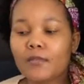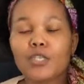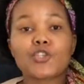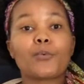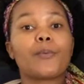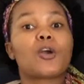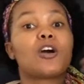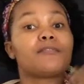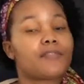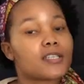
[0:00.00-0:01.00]
So we were
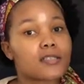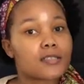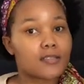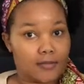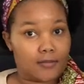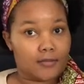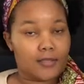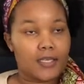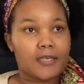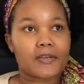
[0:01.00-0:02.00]
convinced,
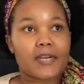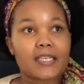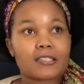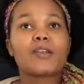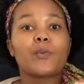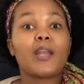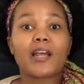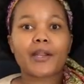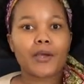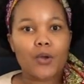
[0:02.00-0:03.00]
right? And we
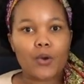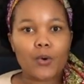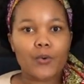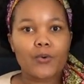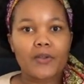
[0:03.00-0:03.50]
let her go.